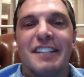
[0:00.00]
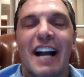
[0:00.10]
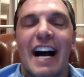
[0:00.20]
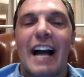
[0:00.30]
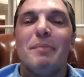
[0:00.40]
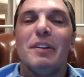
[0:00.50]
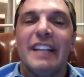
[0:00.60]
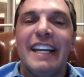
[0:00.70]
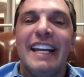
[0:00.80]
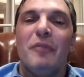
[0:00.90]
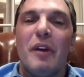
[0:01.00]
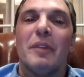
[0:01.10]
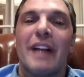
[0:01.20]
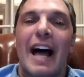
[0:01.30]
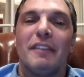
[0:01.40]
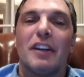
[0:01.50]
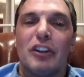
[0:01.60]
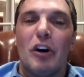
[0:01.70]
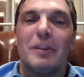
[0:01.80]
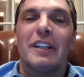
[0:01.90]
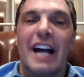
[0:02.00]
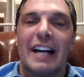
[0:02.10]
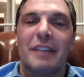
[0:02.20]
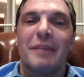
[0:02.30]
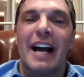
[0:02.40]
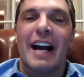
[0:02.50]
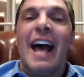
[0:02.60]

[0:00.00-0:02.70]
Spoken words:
and I believe we will have a global economy.